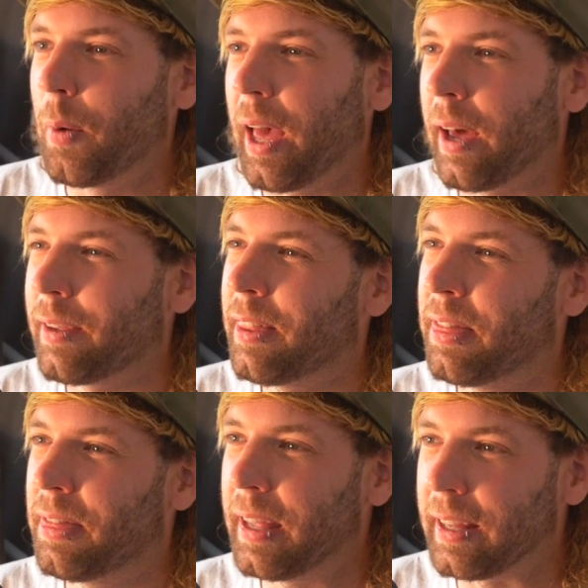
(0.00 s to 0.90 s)
We had, I
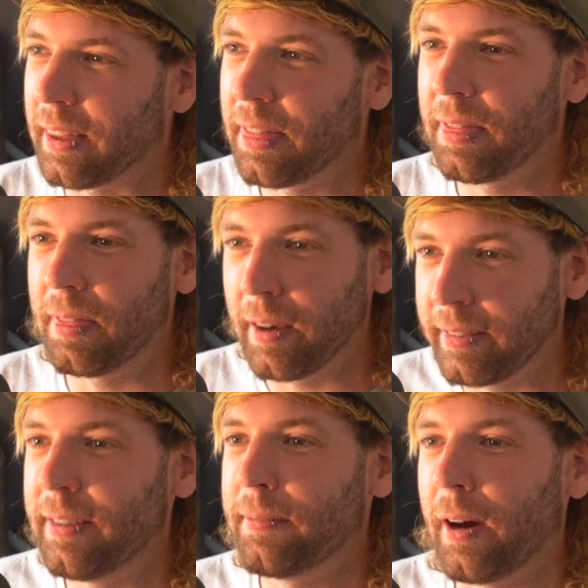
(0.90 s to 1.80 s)
think,
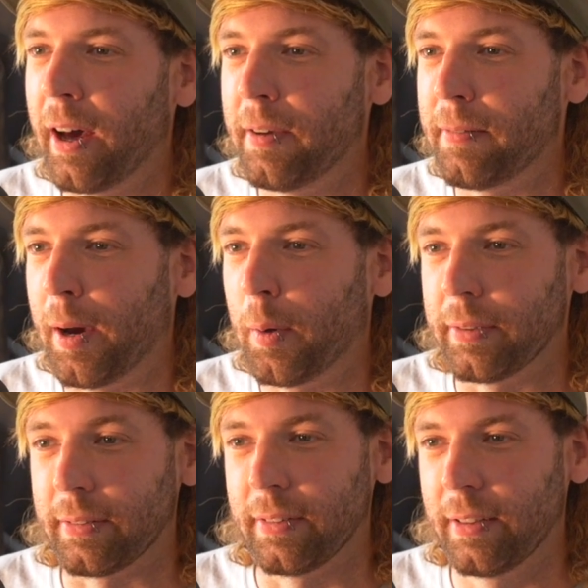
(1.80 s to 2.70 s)
35
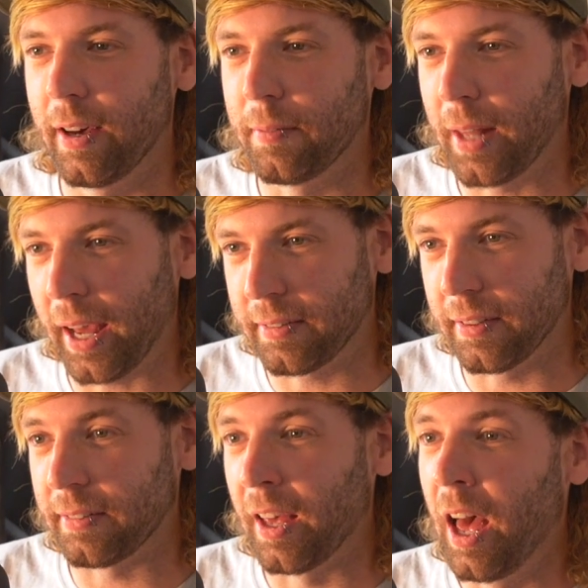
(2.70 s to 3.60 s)
hours of
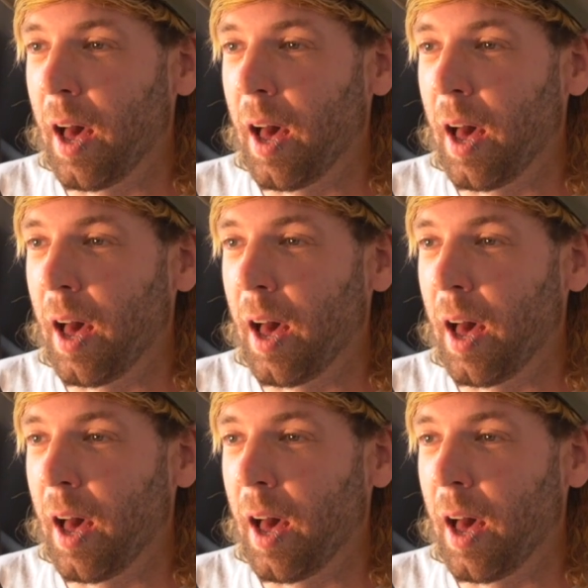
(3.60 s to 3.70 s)
lectures